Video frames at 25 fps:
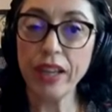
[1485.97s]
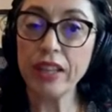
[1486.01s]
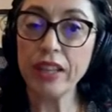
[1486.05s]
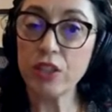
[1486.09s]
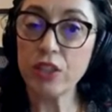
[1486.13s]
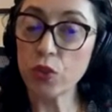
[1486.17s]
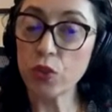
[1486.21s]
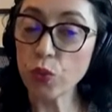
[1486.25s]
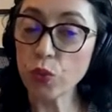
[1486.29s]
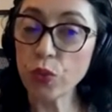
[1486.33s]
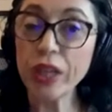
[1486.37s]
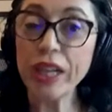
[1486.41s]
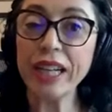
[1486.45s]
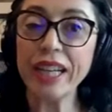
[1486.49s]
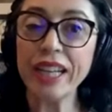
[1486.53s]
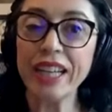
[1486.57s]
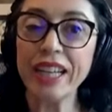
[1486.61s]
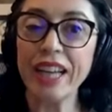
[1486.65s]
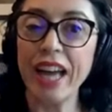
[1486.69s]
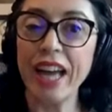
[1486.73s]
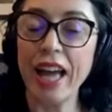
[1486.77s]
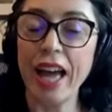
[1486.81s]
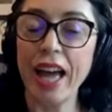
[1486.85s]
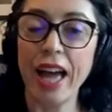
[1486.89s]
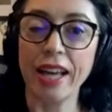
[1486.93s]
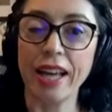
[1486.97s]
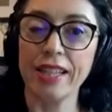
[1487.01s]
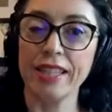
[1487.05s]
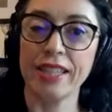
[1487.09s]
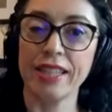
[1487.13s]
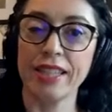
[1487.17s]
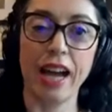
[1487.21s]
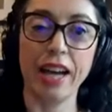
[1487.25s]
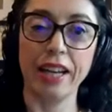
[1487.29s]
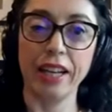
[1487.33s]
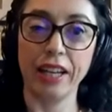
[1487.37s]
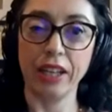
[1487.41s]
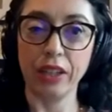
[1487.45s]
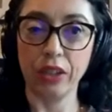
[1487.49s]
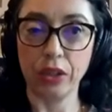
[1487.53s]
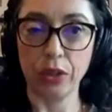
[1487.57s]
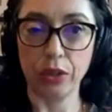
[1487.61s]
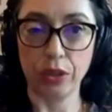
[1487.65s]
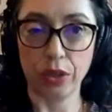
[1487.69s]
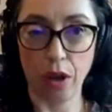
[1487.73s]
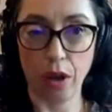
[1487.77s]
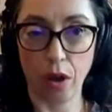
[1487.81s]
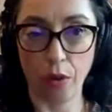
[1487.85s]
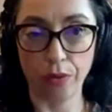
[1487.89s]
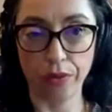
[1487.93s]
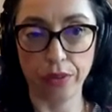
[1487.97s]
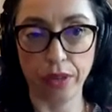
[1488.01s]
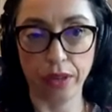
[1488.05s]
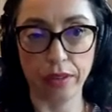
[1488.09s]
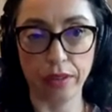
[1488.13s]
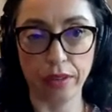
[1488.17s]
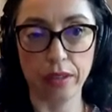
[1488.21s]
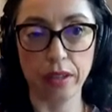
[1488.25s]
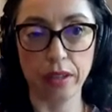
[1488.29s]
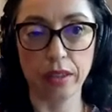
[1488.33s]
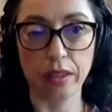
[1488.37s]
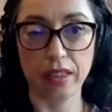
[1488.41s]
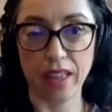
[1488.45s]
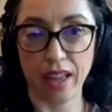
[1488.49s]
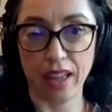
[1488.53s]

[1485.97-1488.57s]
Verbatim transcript: it's really exciting to know that